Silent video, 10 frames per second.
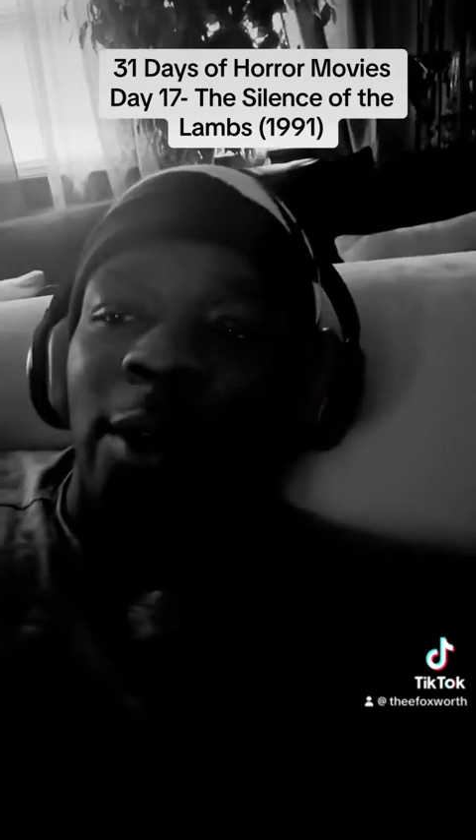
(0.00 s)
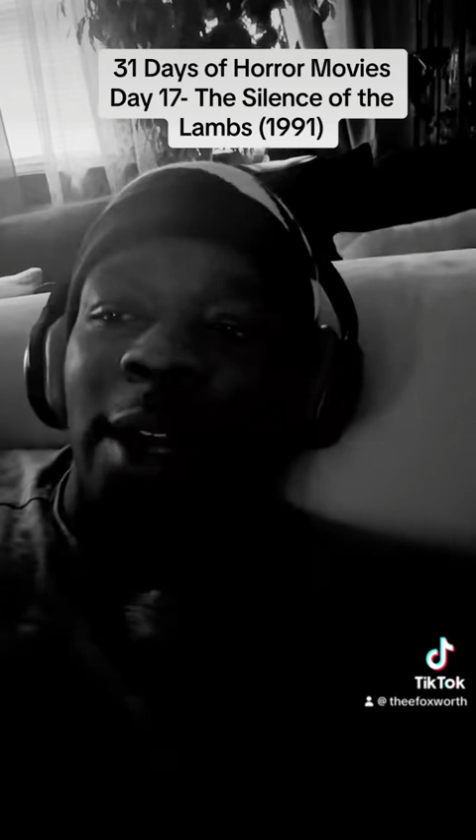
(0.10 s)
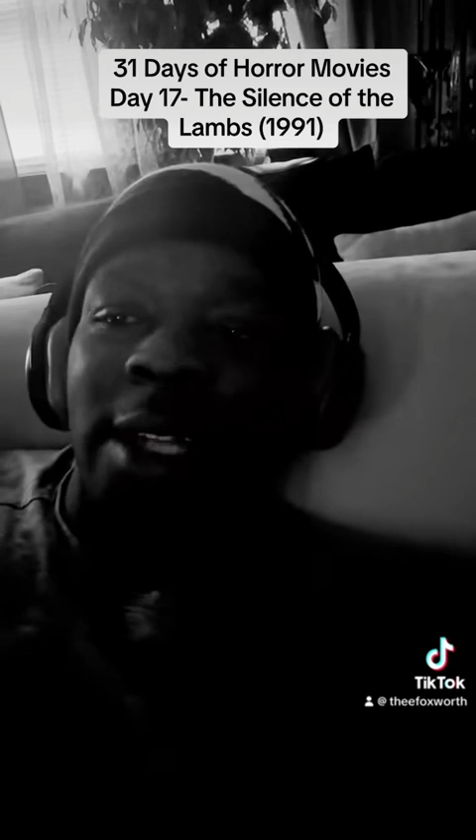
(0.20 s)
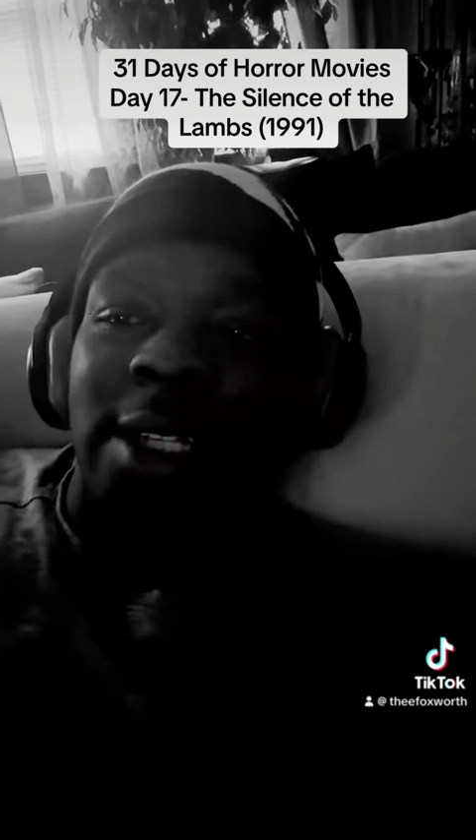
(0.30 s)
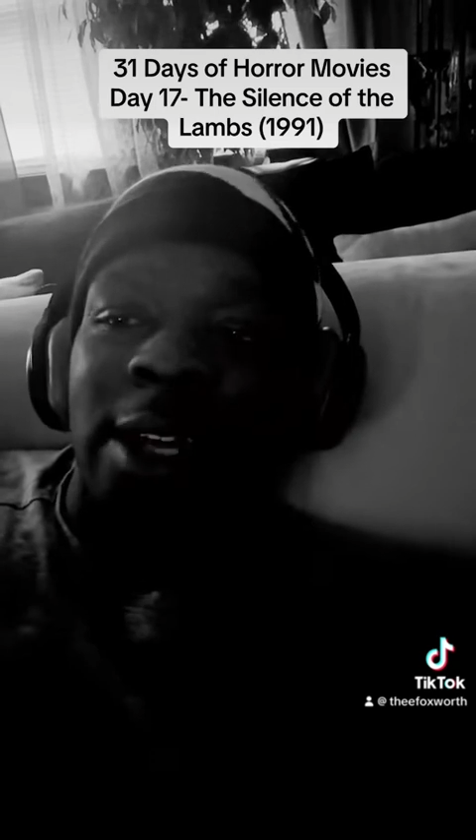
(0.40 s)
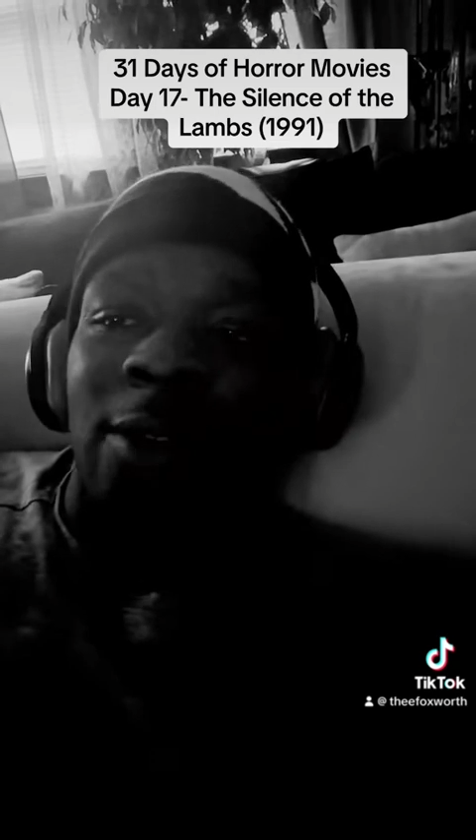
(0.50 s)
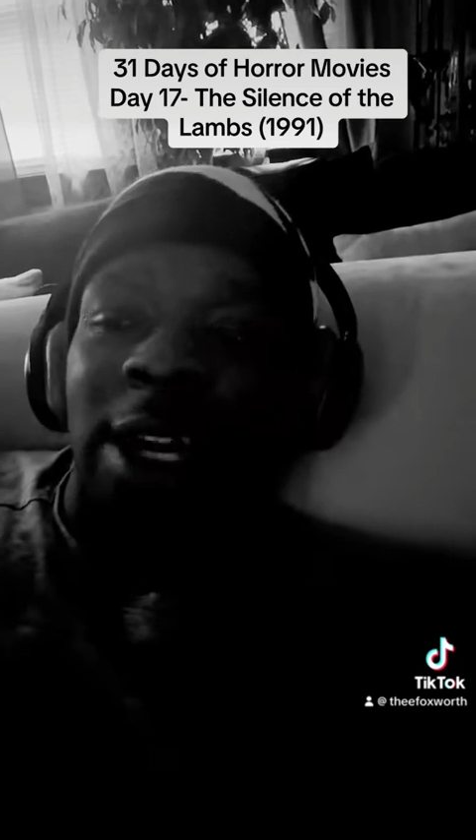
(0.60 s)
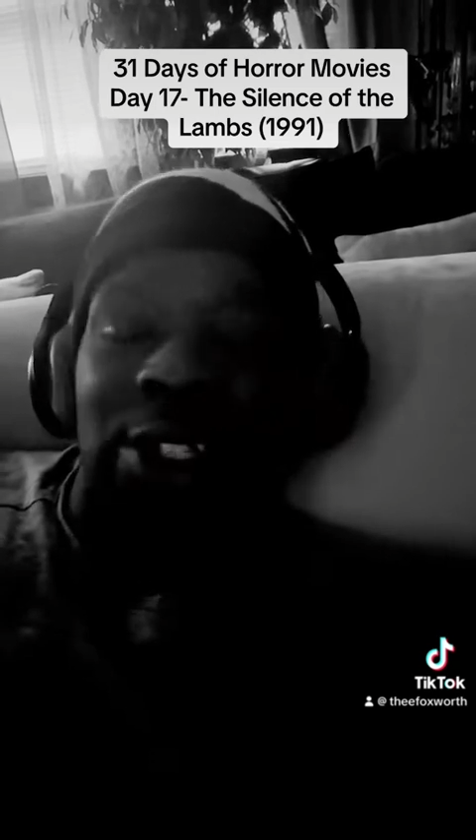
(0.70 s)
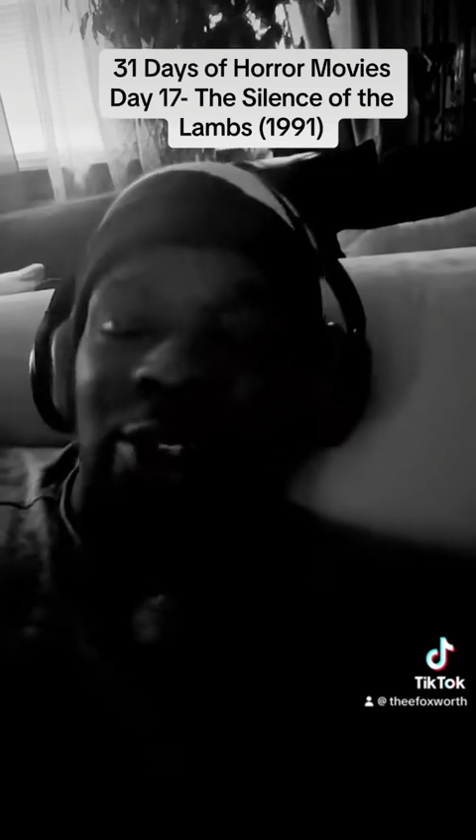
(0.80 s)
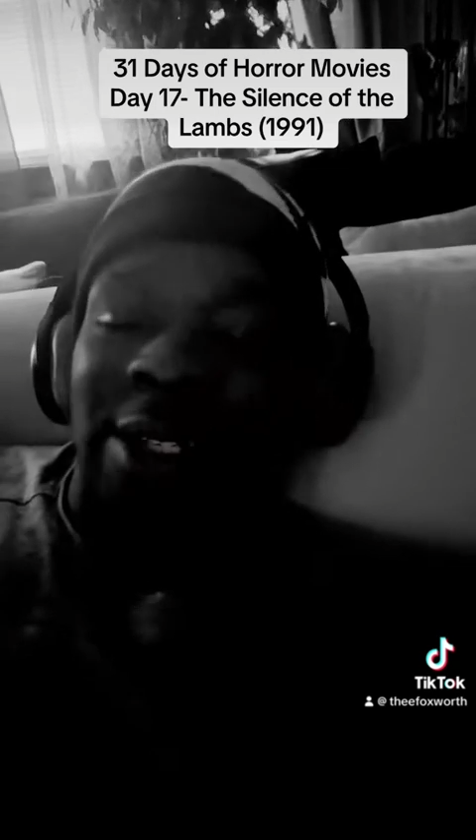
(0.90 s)
and so
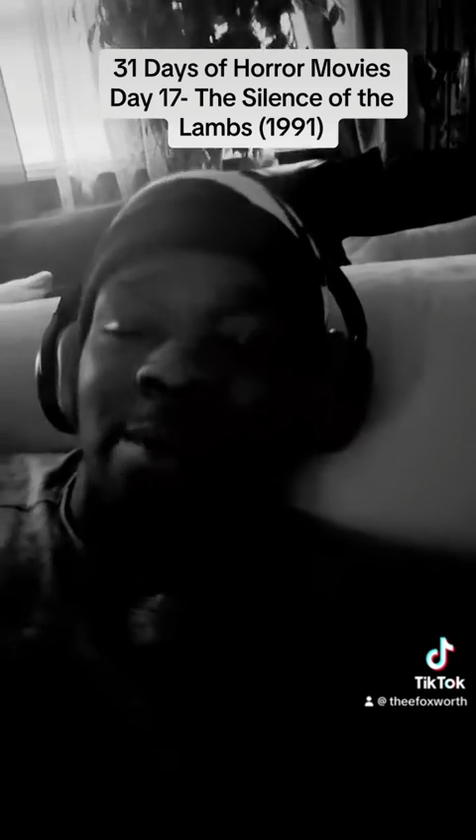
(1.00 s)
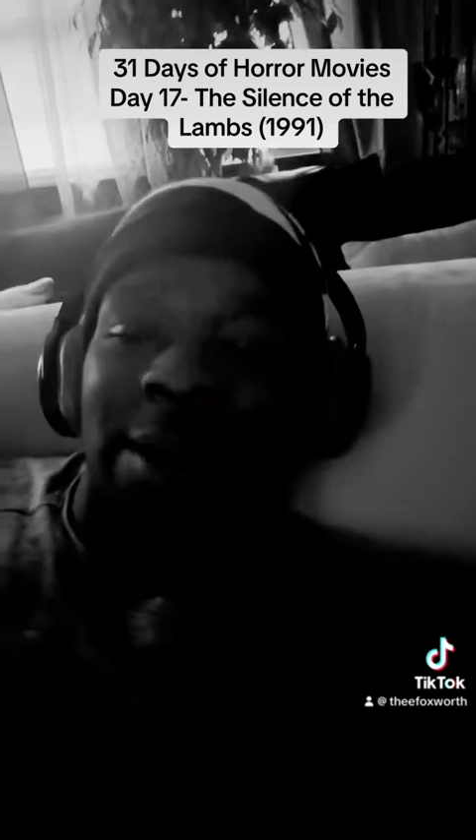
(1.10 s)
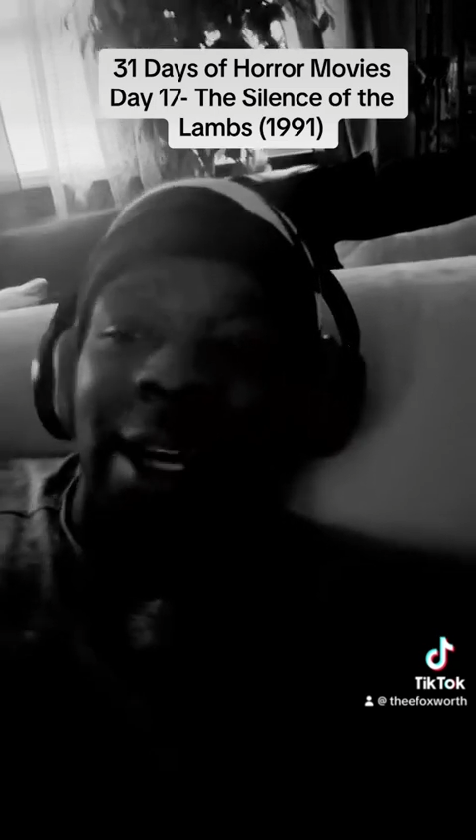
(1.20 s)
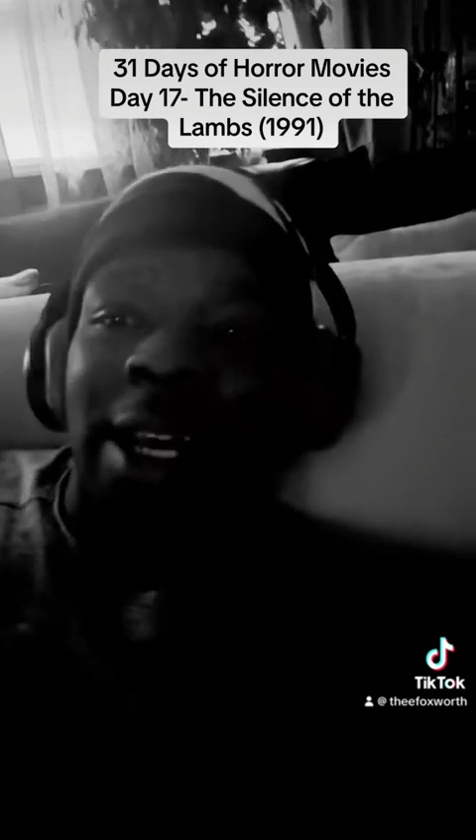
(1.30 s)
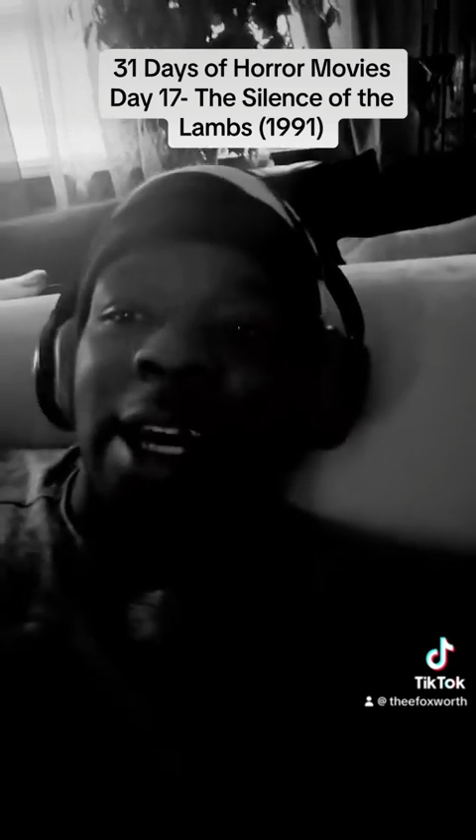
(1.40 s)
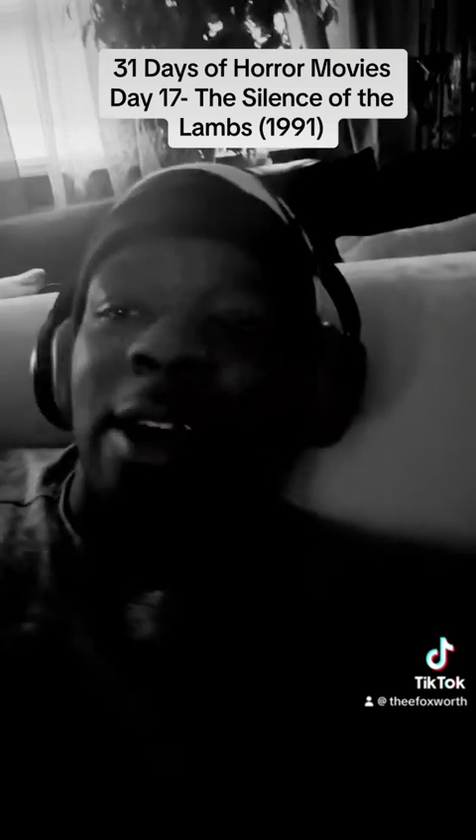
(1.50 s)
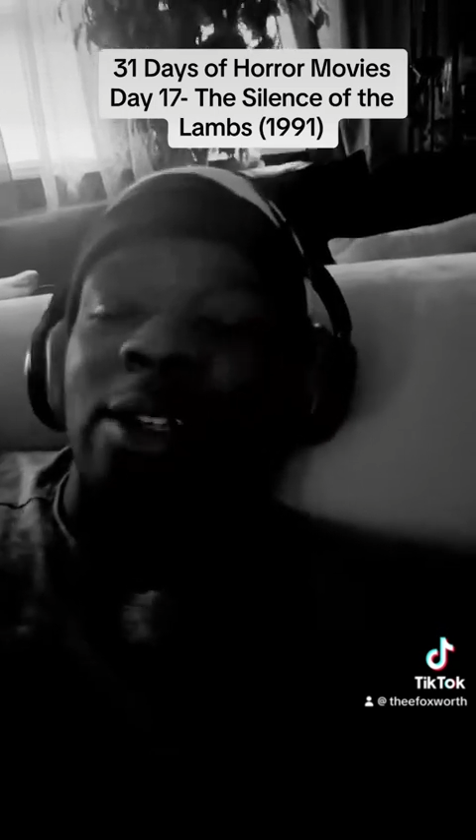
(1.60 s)
it's just been here.